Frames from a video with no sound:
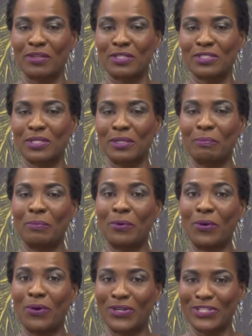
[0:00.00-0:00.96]
with us on the
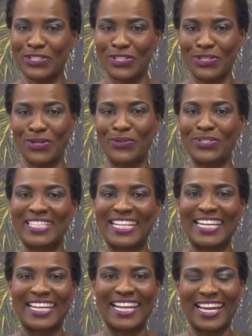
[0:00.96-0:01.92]
Paula Show.
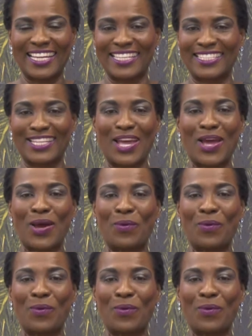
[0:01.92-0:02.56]
Tonight,